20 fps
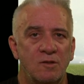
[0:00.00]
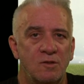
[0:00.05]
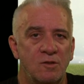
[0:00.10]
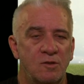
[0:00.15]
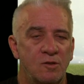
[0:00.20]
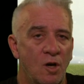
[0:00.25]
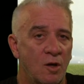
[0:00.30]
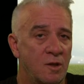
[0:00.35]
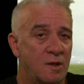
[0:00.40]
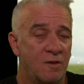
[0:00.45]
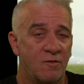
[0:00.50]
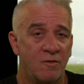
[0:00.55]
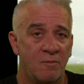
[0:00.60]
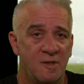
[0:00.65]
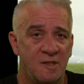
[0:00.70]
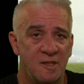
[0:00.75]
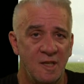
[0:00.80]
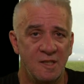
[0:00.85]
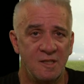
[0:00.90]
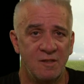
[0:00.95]
don't give them a
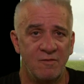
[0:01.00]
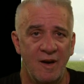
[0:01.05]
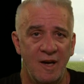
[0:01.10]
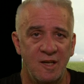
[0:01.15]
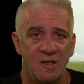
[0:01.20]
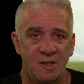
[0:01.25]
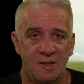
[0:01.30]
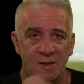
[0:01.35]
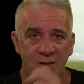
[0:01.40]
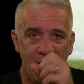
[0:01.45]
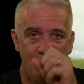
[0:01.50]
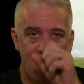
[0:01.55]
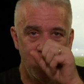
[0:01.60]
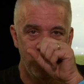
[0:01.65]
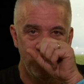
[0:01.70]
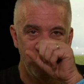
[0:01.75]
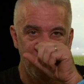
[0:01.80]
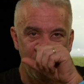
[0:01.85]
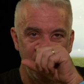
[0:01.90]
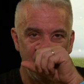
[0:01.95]
sense of agency.
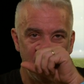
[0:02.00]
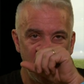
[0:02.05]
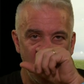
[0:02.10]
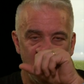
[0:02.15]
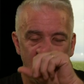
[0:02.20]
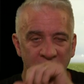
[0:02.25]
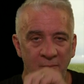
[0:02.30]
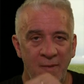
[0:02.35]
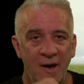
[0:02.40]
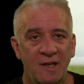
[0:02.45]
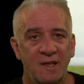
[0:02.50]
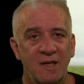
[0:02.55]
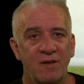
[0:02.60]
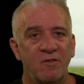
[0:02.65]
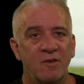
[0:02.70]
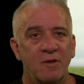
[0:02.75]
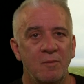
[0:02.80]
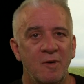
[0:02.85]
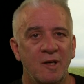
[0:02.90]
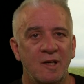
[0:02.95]
So it's about
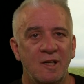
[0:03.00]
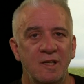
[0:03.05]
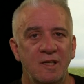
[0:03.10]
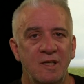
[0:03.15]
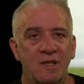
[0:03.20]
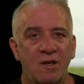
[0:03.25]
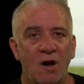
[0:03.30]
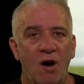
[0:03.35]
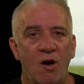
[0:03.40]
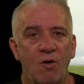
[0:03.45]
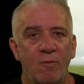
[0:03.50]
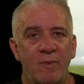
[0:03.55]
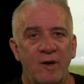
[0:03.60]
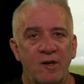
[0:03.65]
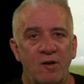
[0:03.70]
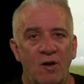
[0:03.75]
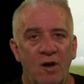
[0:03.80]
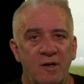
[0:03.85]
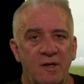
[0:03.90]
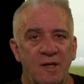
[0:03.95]
giving them a clear goal, but
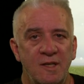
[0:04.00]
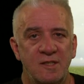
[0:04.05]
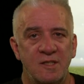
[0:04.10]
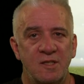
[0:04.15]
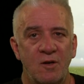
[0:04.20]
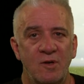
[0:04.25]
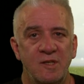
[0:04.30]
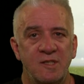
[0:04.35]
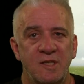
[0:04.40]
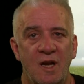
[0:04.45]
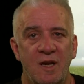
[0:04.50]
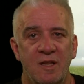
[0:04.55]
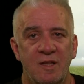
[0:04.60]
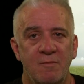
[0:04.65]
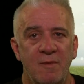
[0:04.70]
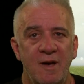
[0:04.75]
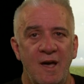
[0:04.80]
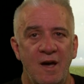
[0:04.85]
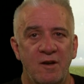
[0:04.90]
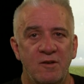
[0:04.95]
not necessarily telling
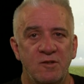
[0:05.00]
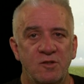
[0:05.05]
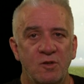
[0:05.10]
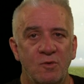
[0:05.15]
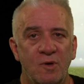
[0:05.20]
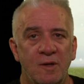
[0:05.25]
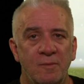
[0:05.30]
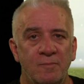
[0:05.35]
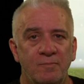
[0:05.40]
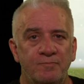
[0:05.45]
them how to do it.